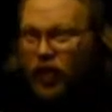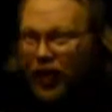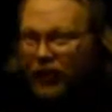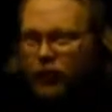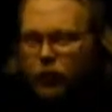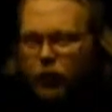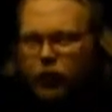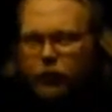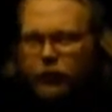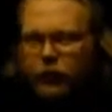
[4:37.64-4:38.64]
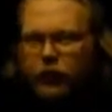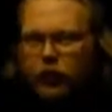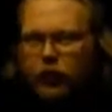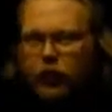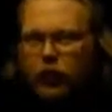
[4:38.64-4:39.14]
That's the purpose.
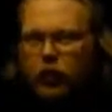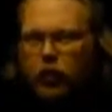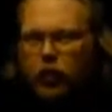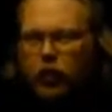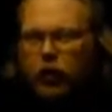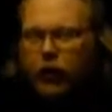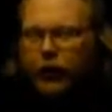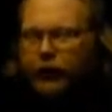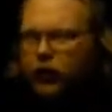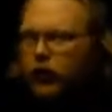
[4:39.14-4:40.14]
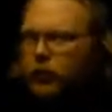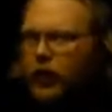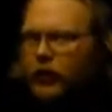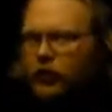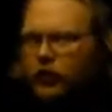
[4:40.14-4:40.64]
It's the only
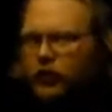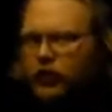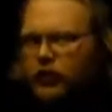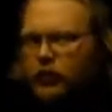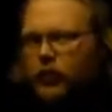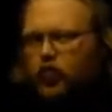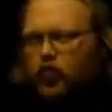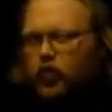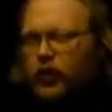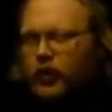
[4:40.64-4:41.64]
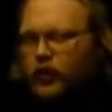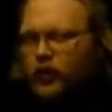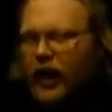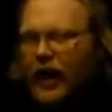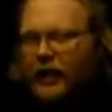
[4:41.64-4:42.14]
magical system that's really
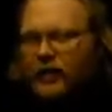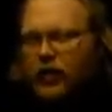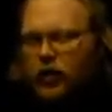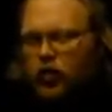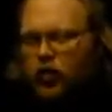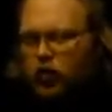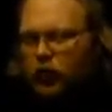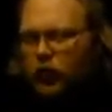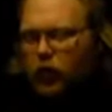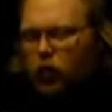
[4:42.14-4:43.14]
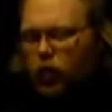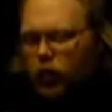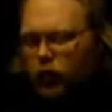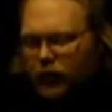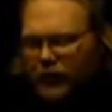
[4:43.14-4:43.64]
devised to really
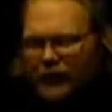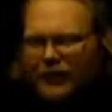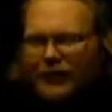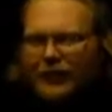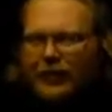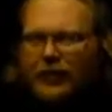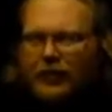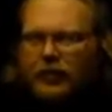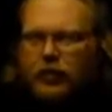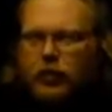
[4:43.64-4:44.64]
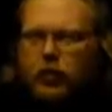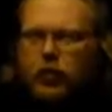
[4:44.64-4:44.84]
work with these entities.